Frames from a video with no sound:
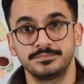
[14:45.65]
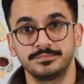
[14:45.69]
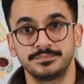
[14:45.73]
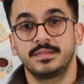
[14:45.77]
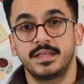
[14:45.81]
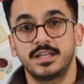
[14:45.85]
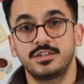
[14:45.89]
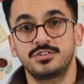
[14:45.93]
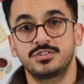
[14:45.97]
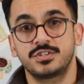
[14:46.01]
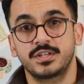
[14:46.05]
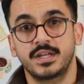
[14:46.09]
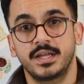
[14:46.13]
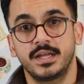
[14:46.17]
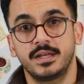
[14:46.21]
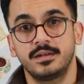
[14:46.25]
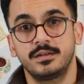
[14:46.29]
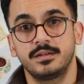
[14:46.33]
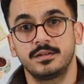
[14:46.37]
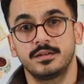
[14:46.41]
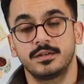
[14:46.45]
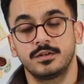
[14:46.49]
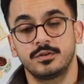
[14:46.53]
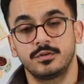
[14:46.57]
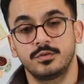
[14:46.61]
This
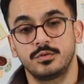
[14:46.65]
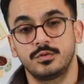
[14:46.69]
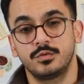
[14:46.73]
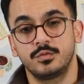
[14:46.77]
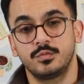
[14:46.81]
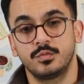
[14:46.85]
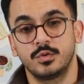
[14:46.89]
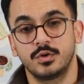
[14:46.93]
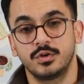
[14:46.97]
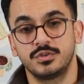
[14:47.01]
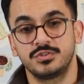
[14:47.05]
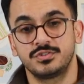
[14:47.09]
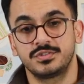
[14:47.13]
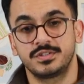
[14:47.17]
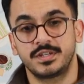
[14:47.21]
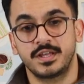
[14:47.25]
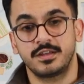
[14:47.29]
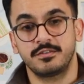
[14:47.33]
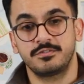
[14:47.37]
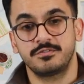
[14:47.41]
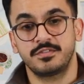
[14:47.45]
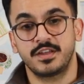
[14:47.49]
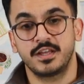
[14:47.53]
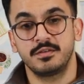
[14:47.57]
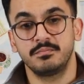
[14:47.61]
kid, who was
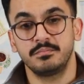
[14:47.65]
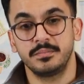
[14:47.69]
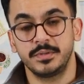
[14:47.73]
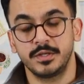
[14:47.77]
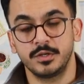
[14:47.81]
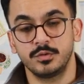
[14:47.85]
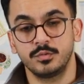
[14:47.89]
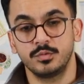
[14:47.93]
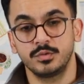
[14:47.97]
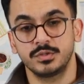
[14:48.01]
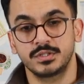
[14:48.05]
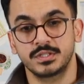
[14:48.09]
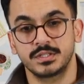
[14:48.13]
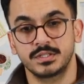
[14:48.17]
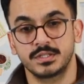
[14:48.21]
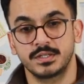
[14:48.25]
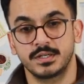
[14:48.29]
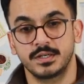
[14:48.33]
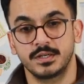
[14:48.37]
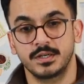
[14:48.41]
deaf and mute,